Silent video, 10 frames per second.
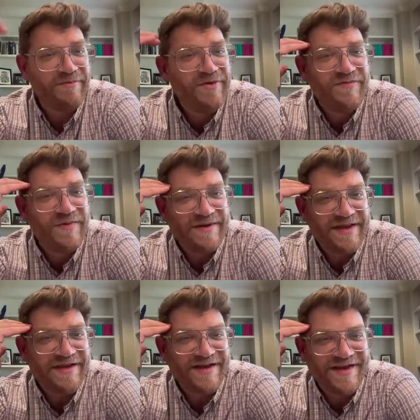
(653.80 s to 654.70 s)
a movement, I mean,
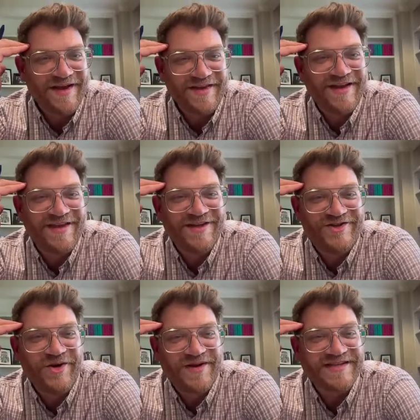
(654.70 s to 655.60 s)
the, the the, the
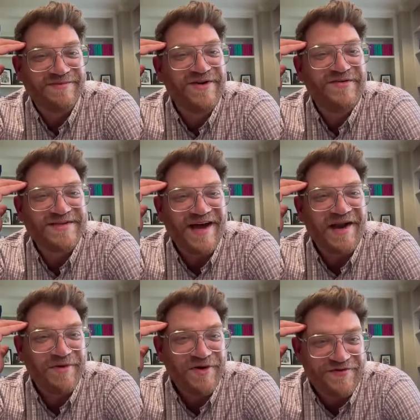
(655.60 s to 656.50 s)
joke is a movement's got
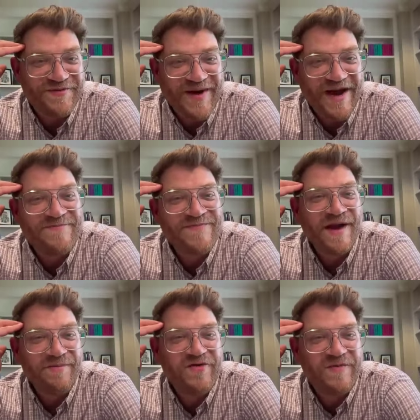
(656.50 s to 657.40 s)
to move, right?
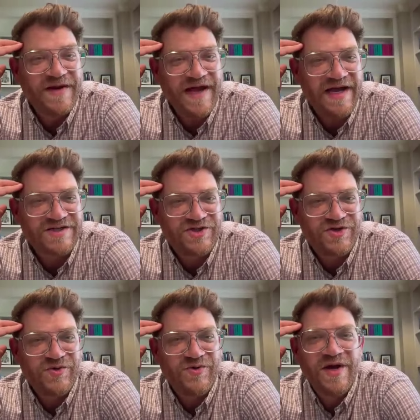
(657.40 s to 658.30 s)
A movement has
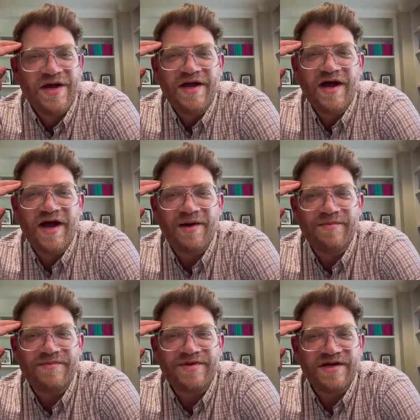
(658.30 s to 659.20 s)
to
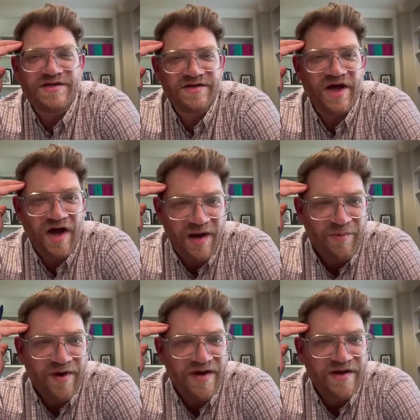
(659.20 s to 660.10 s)
um to to, to
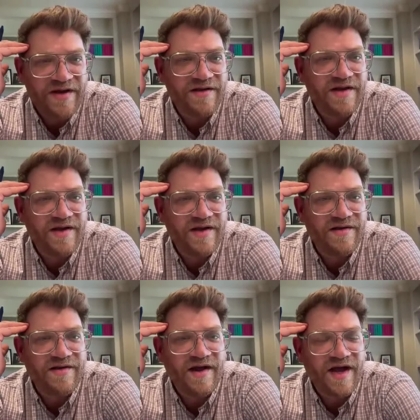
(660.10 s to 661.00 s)
operate in
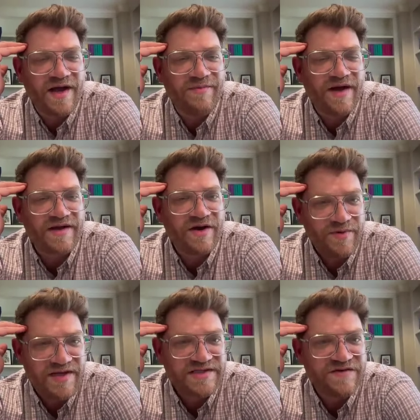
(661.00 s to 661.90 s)
in um, a
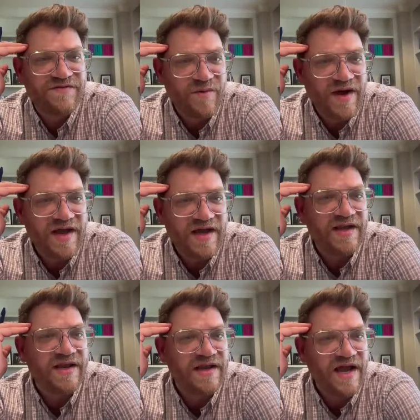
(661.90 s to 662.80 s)
cohesive way
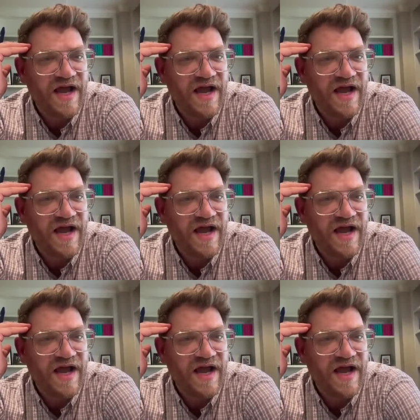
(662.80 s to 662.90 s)
and and